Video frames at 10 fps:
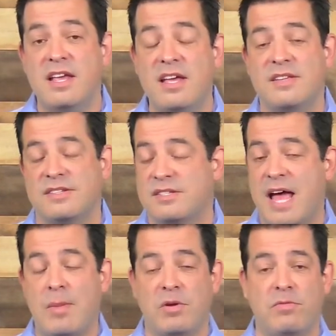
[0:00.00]
is. It's
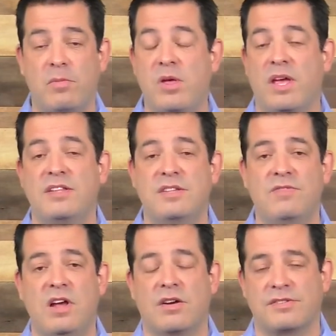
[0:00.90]
happened for millions
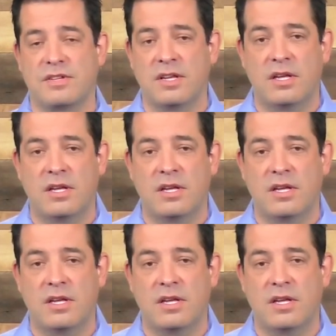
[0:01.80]
of years.